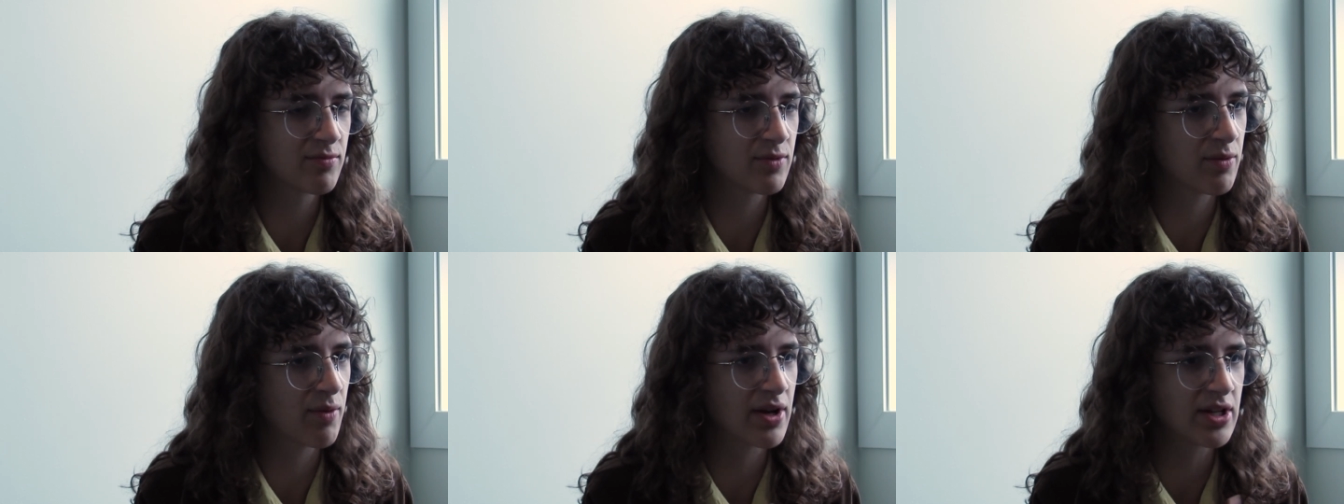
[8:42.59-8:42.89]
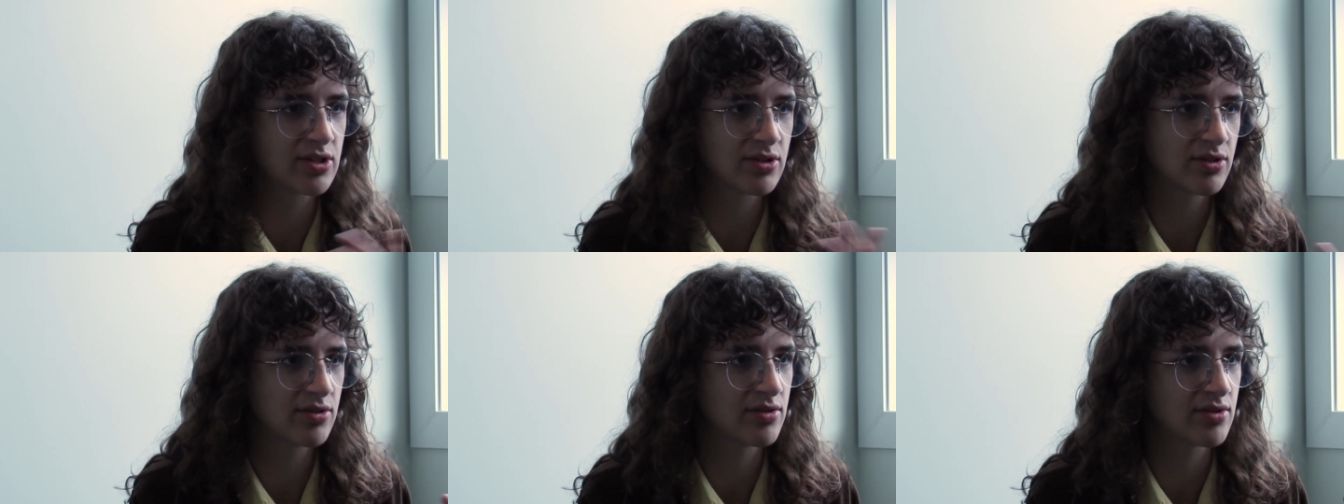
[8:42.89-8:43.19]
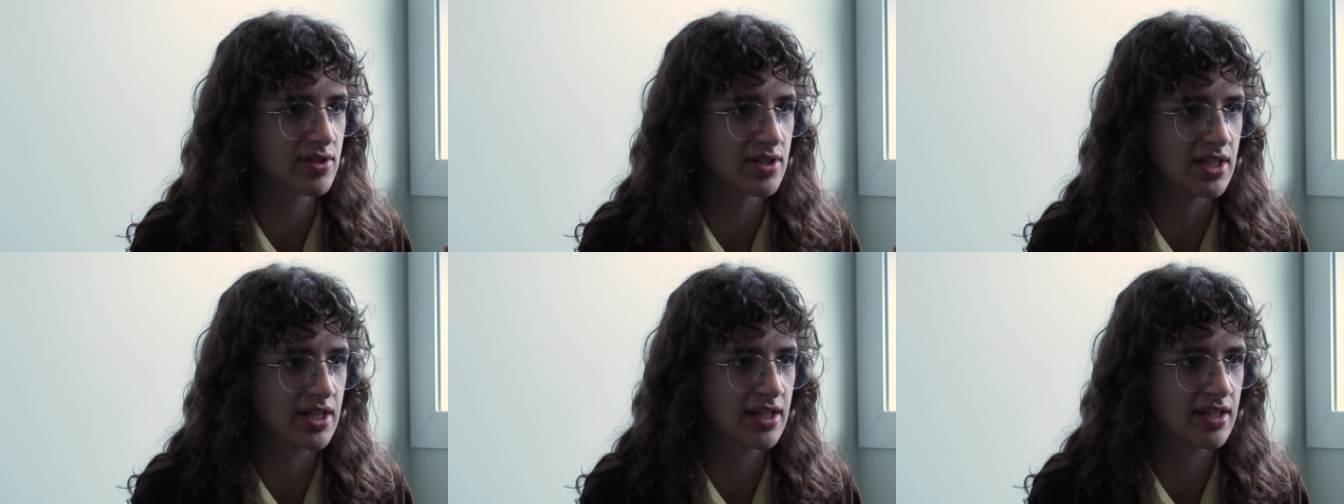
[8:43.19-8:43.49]
We went to
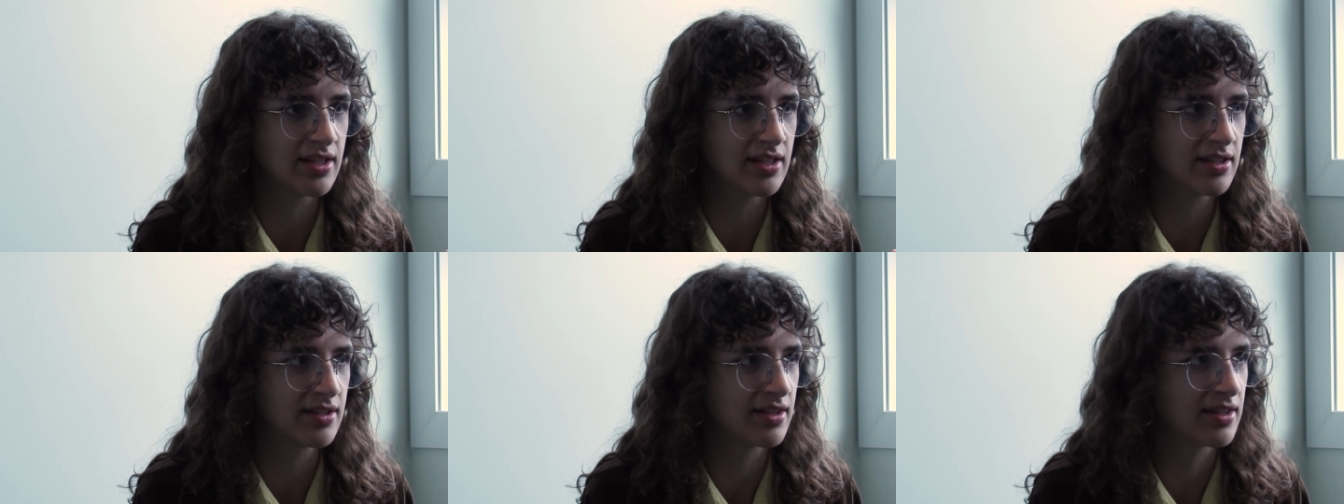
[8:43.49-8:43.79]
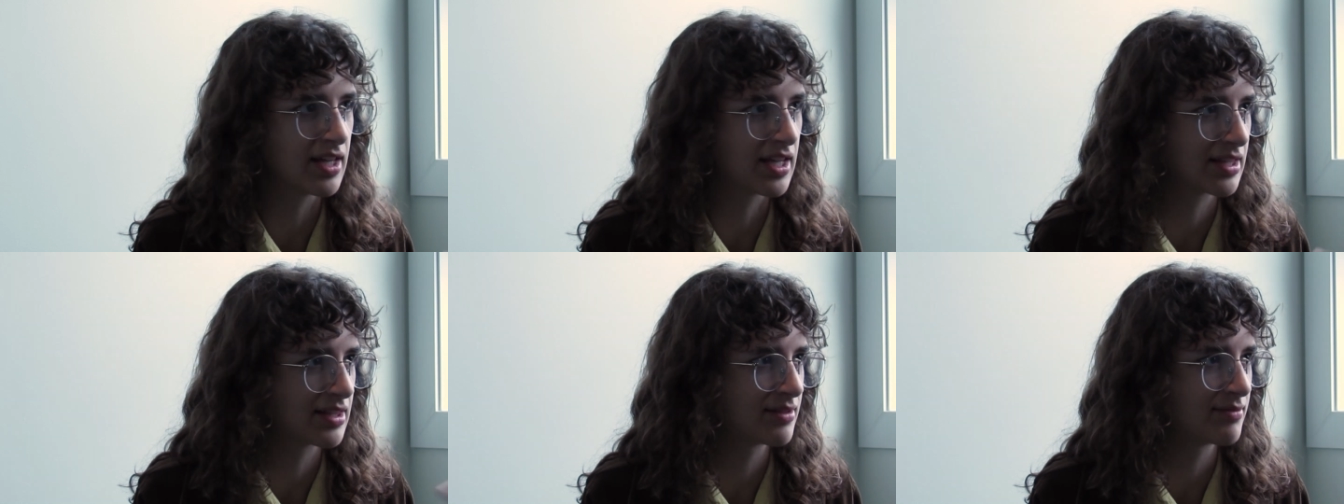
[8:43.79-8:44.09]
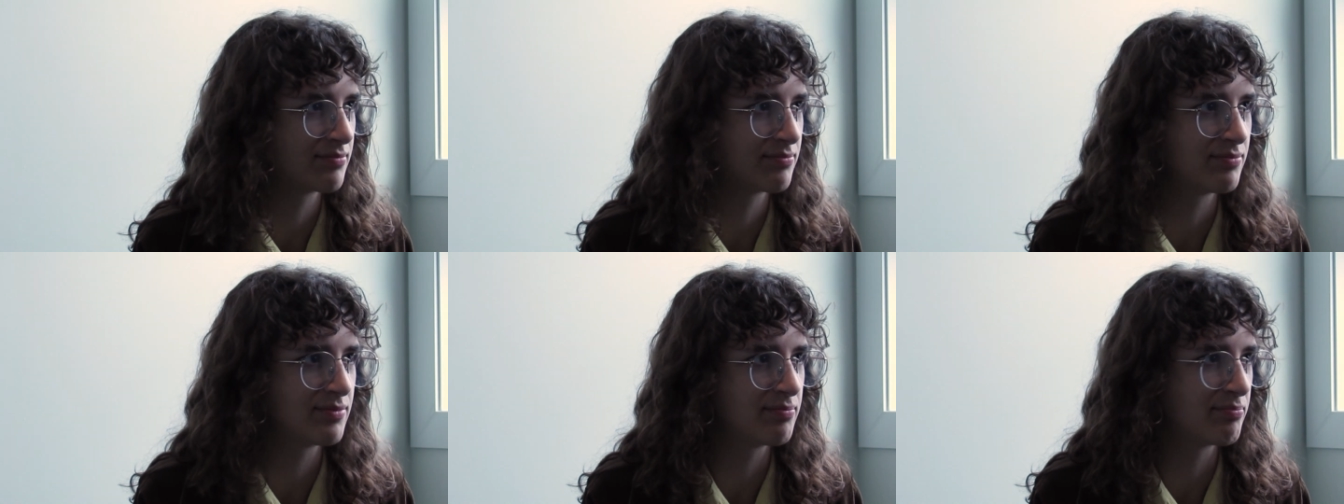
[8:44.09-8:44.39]
see like
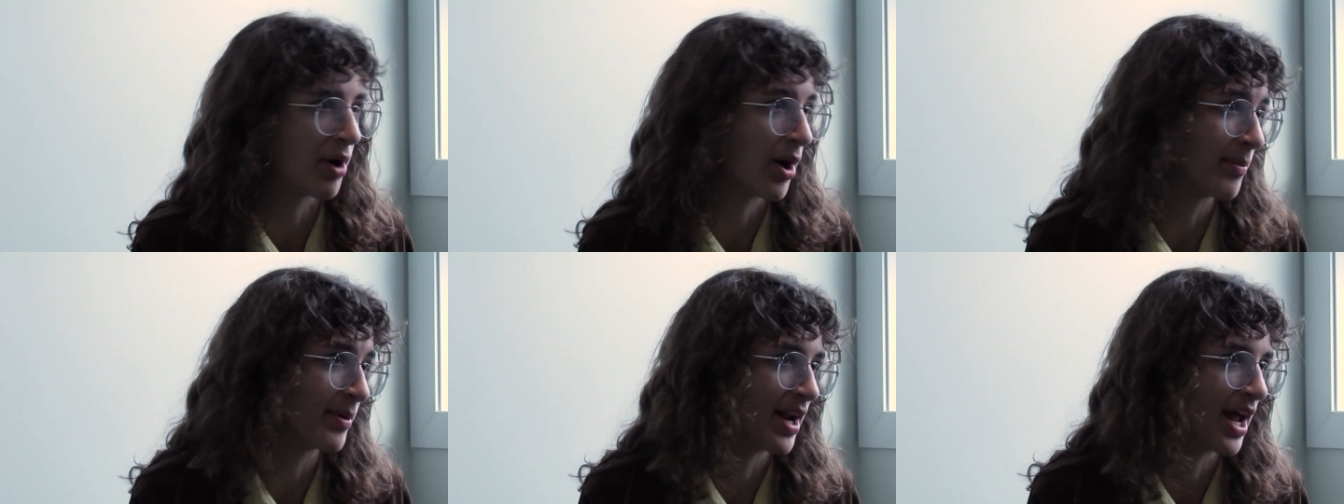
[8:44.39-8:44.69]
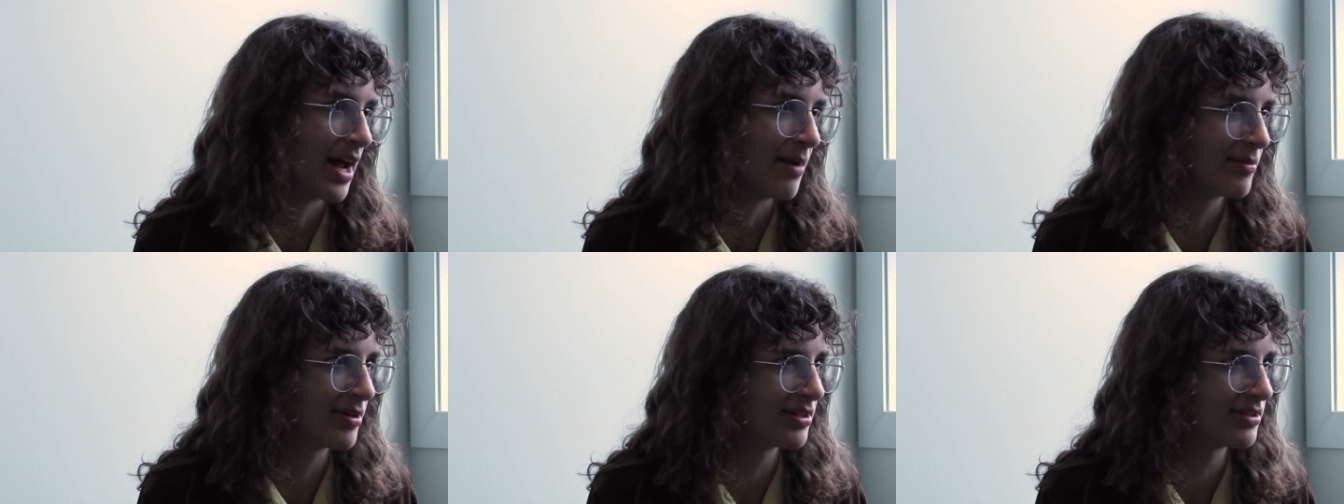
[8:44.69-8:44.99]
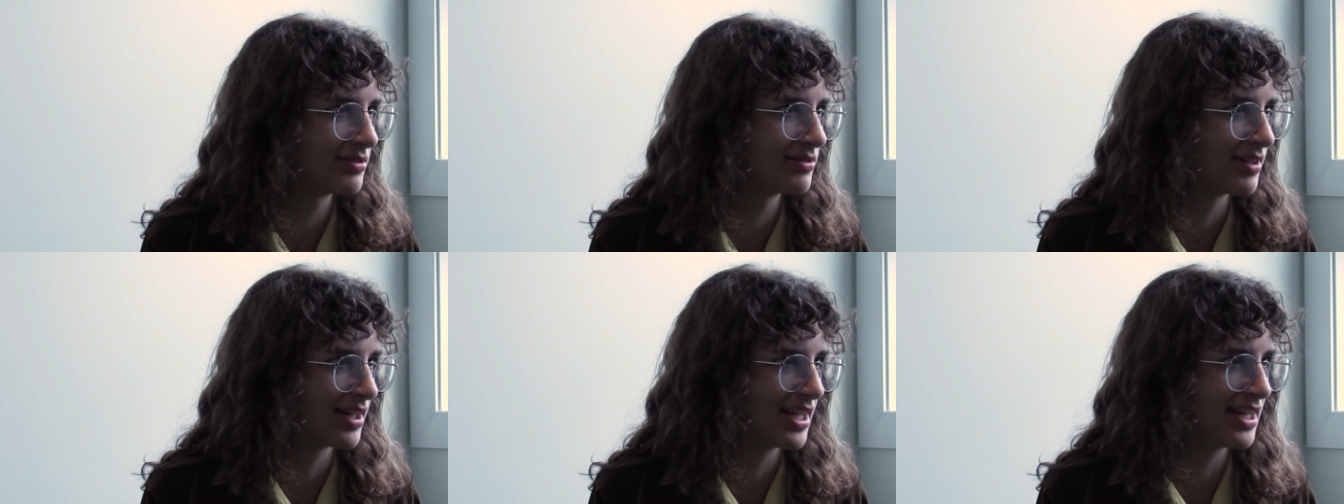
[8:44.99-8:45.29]

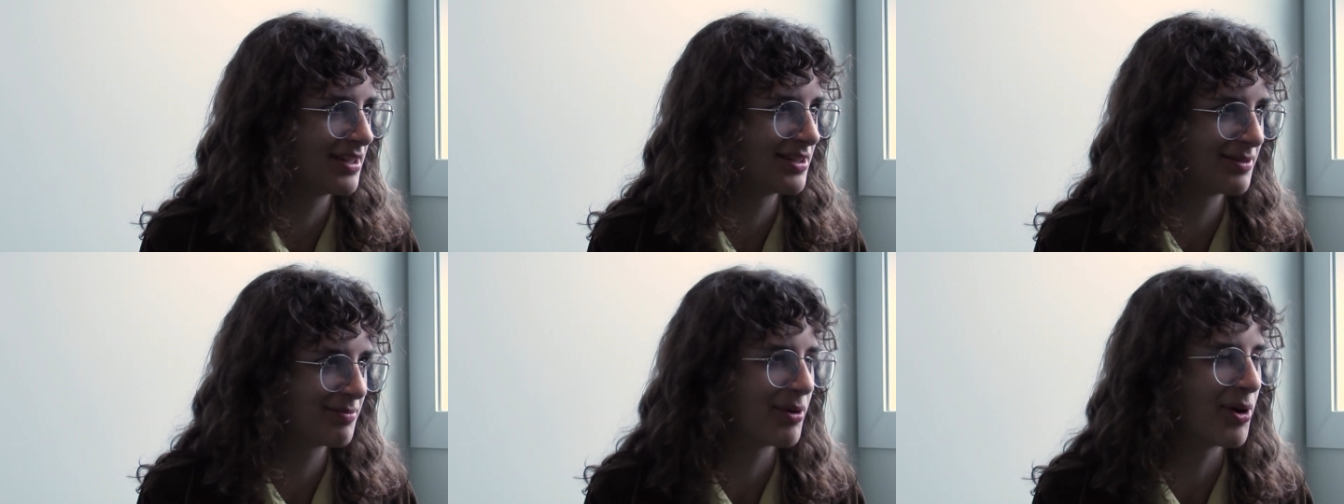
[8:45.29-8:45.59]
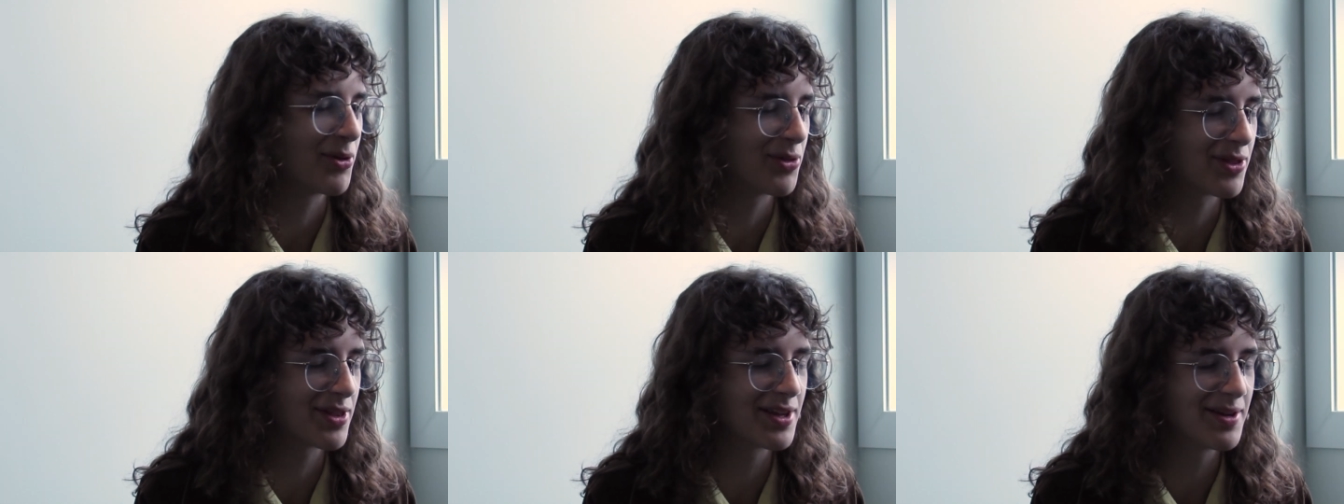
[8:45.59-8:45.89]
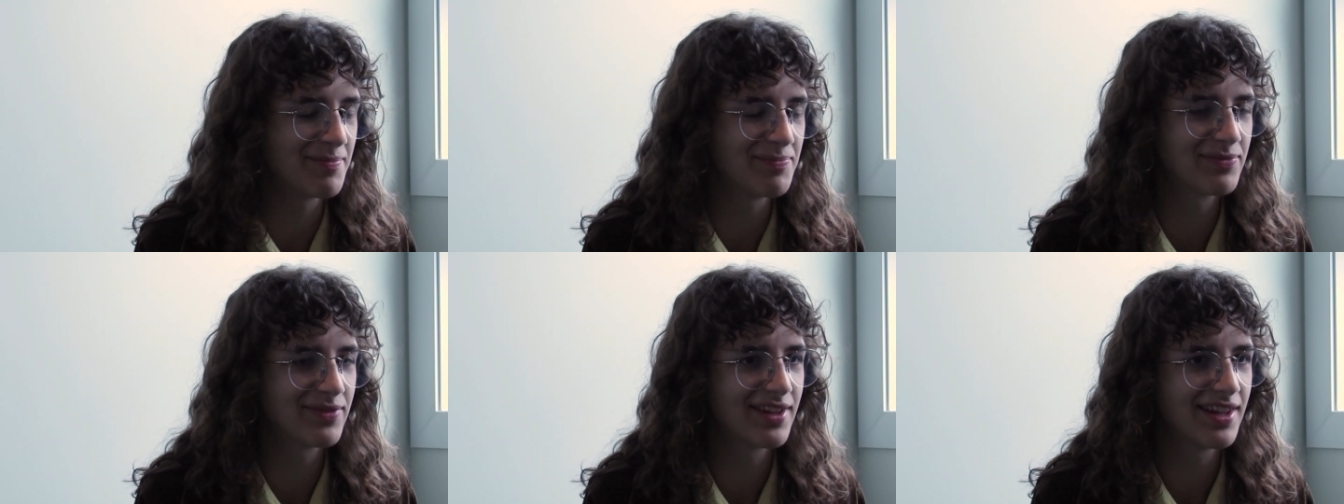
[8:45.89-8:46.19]
Barbenheimer, right? Oh, yeah. Both of
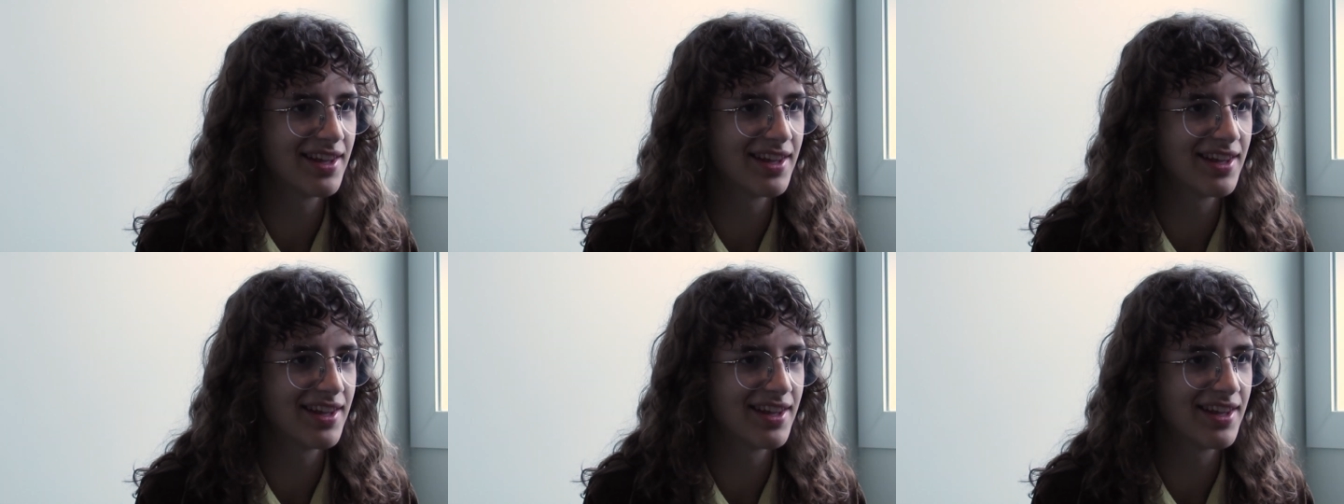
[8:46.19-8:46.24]
them